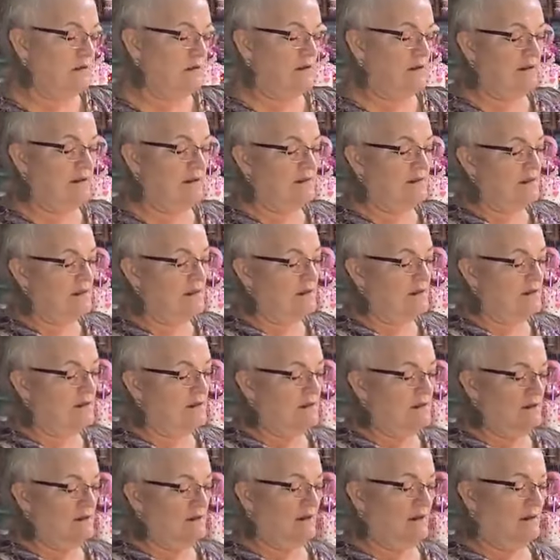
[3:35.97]
in the
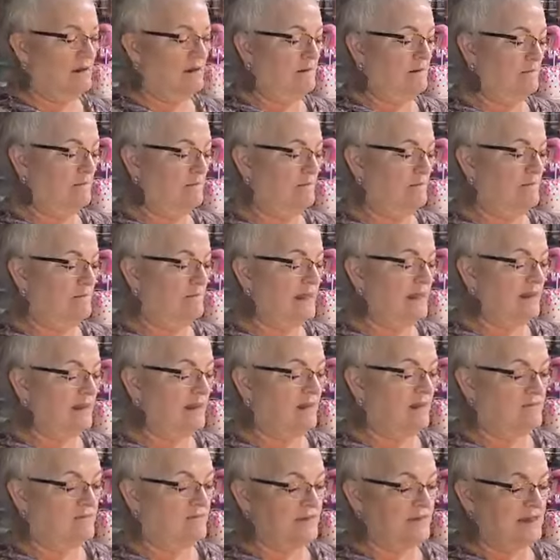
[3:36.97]
middle
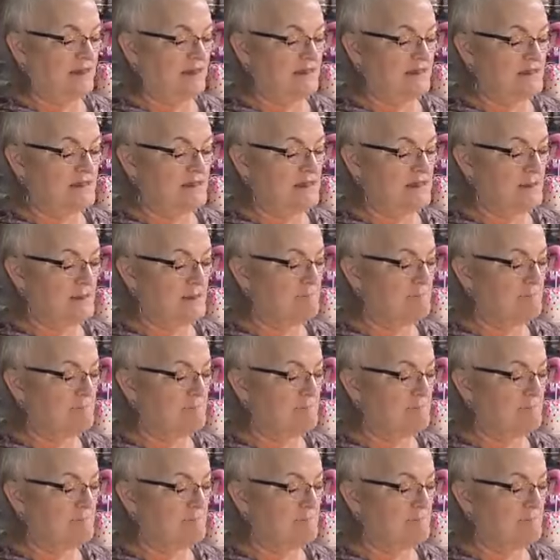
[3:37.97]
of this.